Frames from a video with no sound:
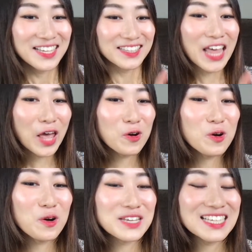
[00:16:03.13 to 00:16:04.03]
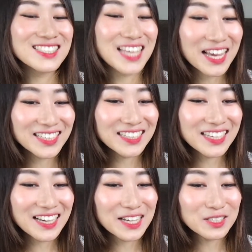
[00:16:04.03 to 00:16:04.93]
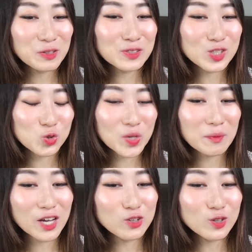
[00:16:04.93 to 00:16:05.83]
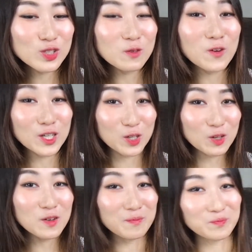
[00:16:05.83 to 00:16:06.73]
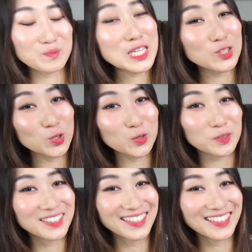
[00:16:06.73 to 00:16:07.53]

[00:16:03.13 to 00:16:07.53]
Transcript: Neo, exactly. I don't sweep. I use the vacuum. Me too.